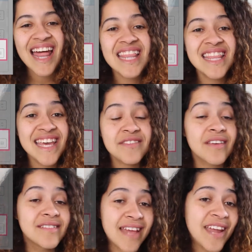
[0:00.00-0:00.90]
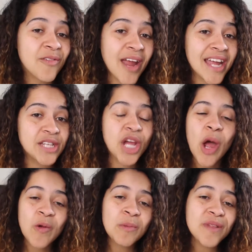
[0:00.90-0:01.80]
This date range
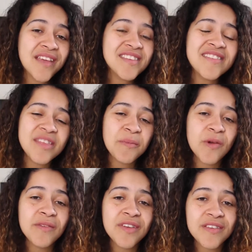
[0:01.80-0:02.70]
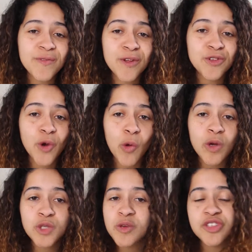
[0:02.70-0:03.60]
replaces the previous filter,
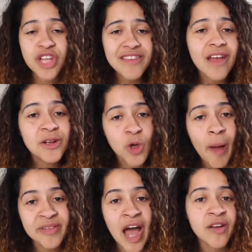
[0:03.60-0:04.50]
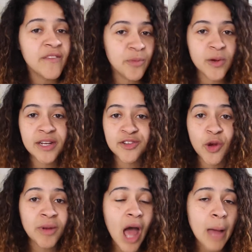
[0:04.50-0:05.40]
which was just a drop-down of
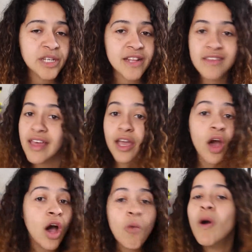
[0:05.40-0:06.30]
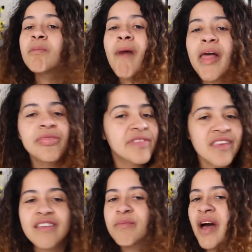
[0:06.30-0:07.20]
predetermined options like 1 month,
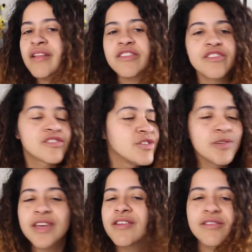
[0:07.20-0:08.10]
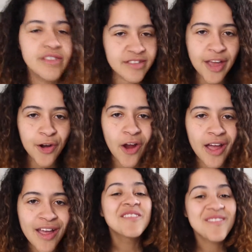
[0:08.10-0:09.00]
6 months, 2 years,
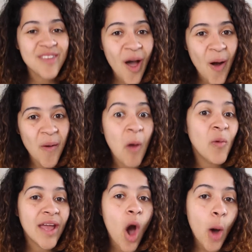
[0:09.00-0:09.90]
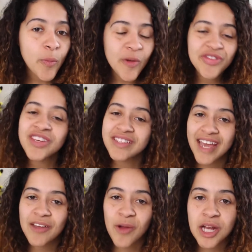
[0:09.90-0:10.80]
etc. So we hope with the
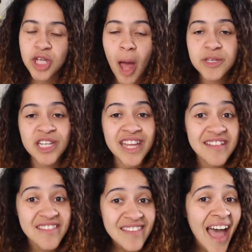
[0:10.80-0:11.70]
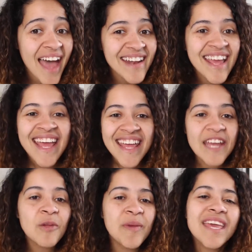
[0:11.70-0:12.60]
date range option instead,
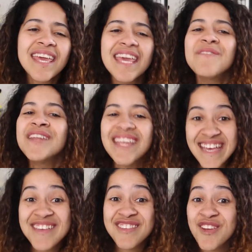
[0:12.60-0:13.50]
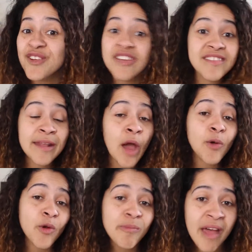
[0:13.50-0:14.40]
it'll be even easier to send out
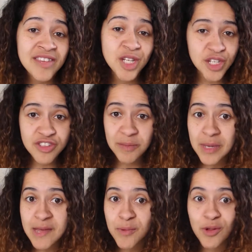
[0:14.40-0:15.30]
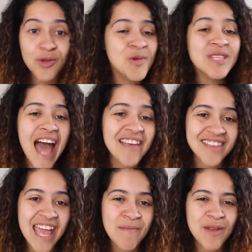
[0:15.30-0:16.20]
group messages to people who last
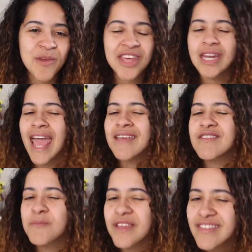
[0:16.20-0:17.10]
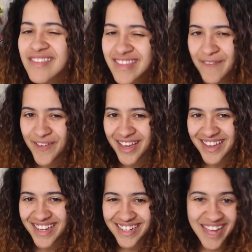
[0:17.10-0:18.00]
came in within a
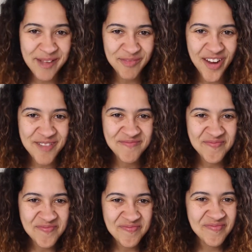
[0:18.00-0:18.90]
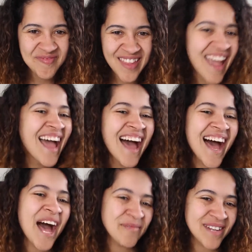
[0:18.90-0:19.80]
specific time frame.
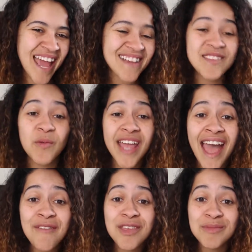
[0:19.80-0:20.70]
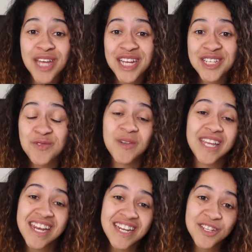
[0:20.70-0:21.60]
Up next, we have some changes
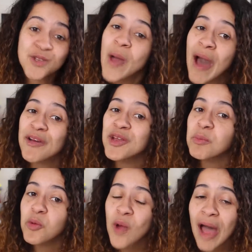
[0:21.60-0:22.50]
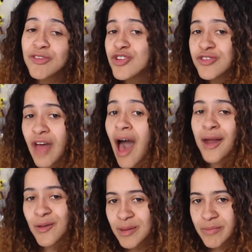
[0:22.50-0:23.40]
related to how your browser's
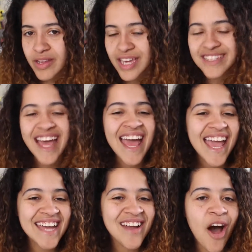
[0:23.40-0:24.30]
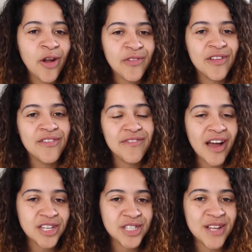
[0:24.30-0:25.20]
autocomplete and autofill
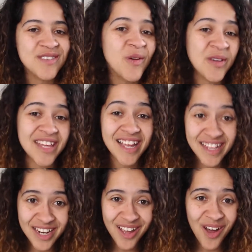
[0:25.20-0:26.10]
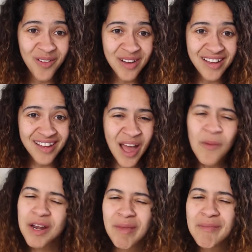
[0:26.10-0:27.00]
functions within Cliniko.
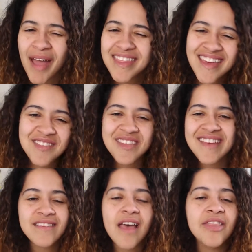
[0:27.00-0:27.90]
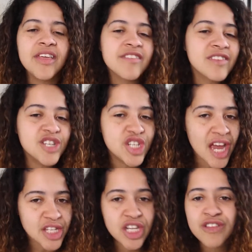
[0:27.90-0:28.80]
What I mean by this is the
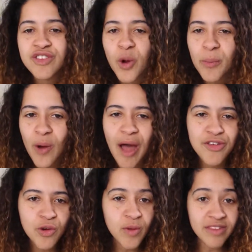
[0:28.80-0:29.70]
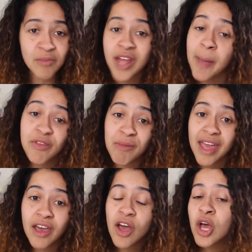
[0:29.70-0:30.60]
suggestions your browser would sometimes
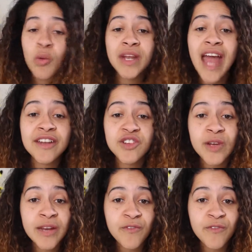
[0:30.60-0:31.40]
make when entering